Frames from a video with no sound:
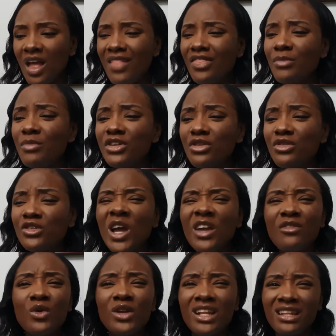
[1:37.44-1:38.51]
the major reason why I
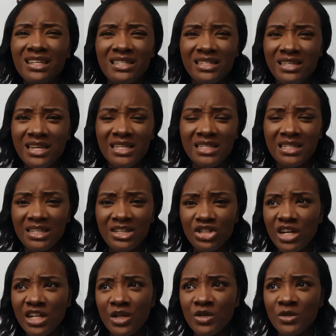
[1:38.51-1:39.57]
even wanted a CS
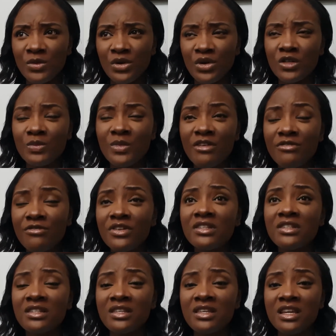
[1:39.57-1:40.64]
initially was because my
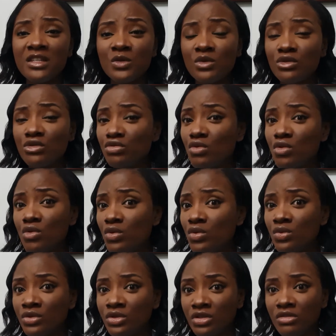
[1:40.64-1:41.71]
first CS was so
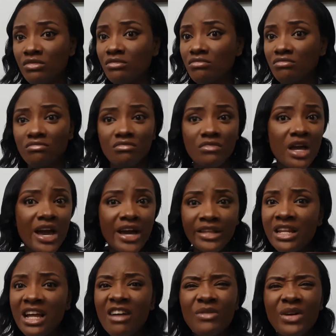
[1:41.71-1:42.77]
good. I
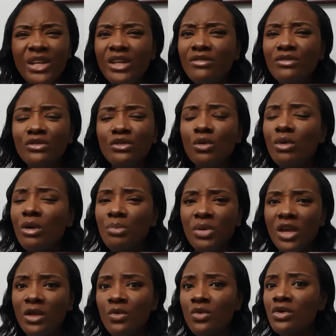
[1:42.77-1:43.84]
didn't even know what
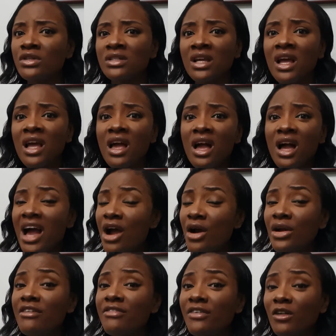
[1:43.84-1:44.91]
pain was. I
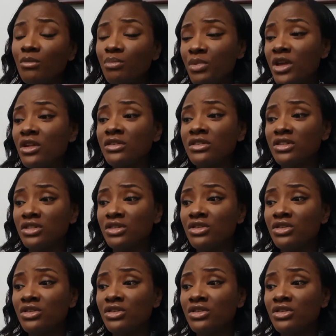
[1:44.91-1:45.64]
only felt pain on the